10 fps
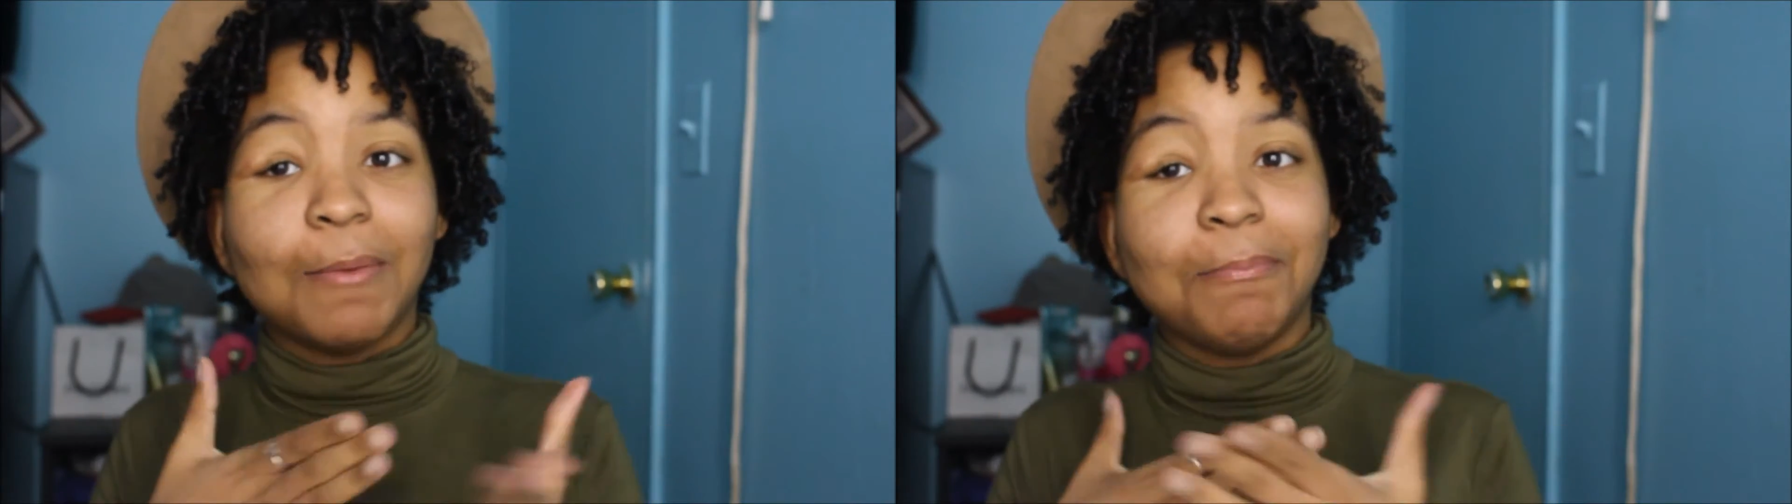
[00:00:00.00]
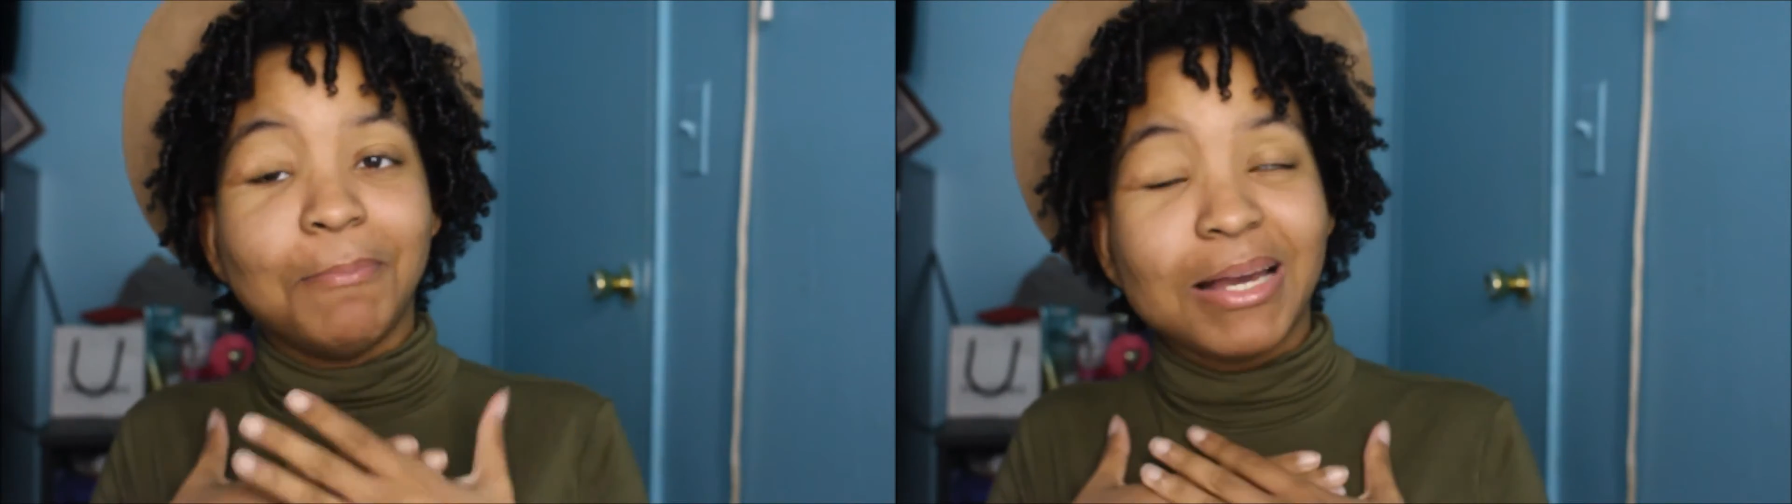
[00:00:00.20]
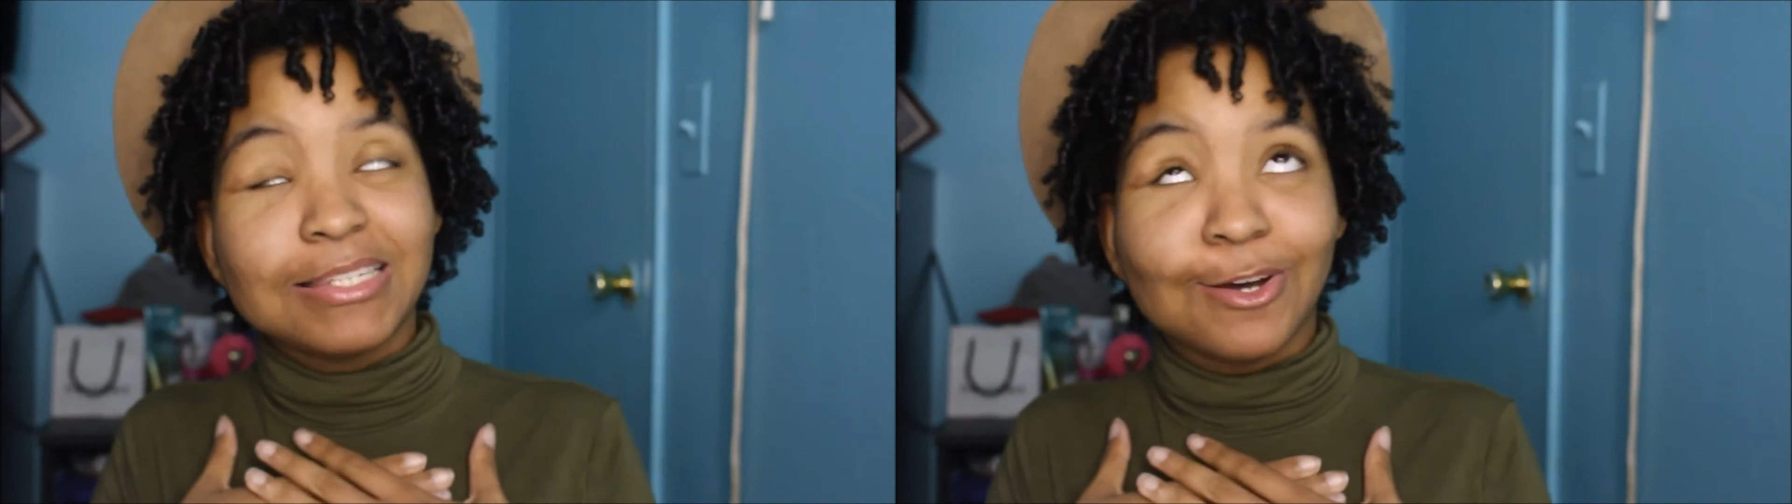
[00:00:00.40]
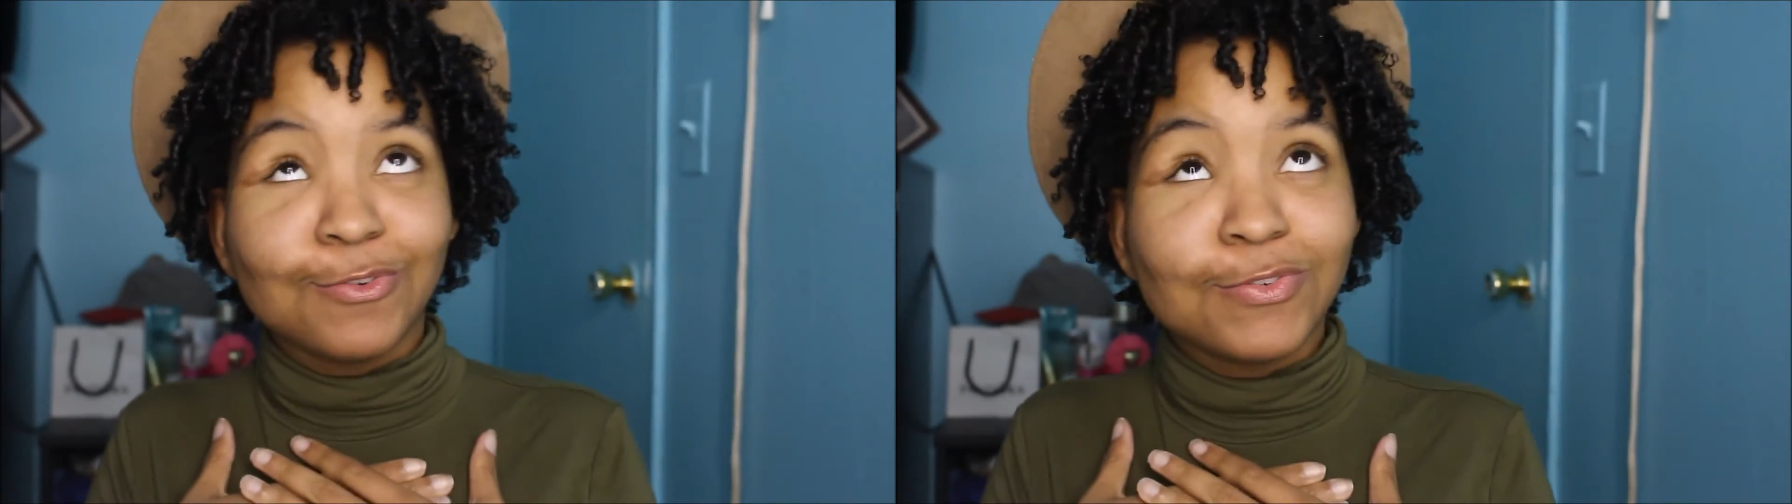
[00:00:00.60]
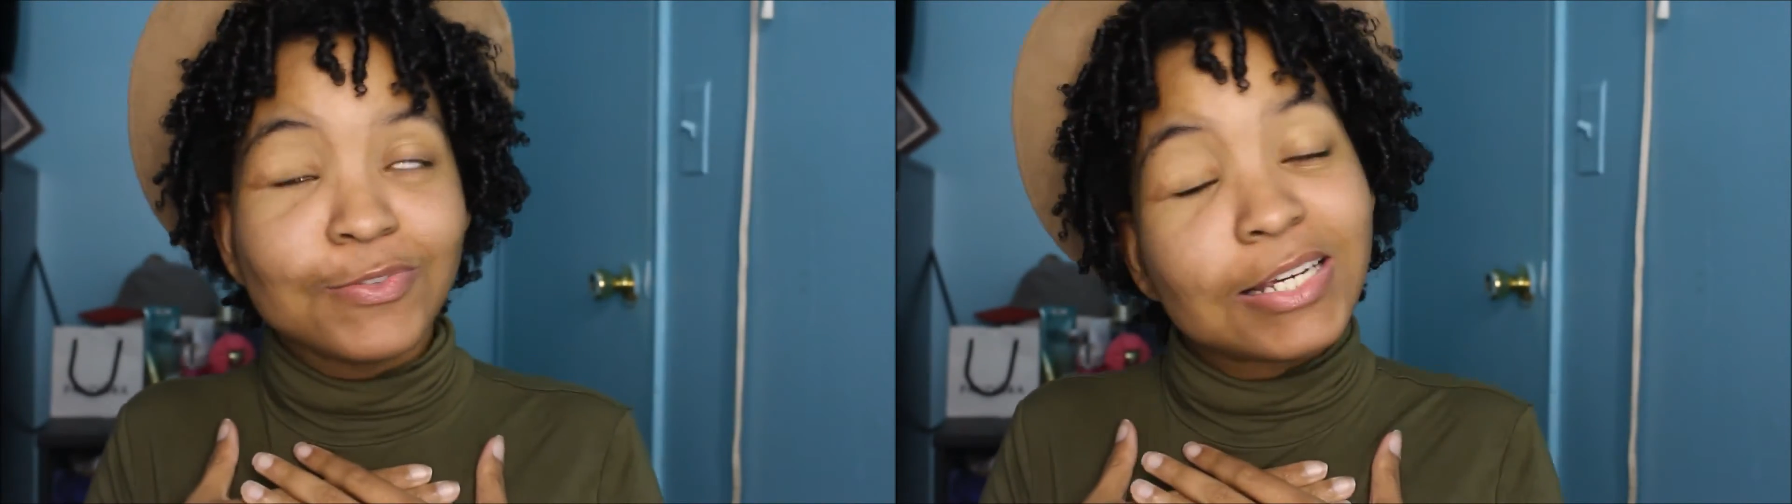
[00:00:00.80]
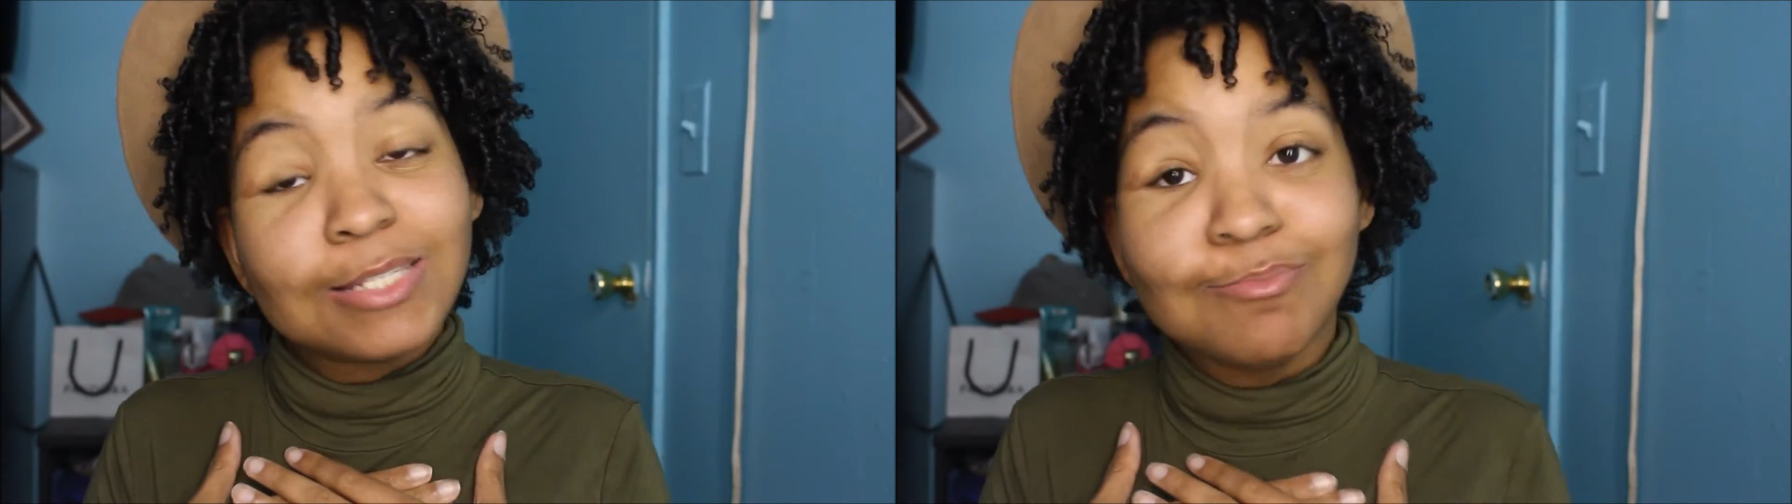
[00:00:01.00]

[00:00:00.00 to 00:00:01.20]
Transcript: myself is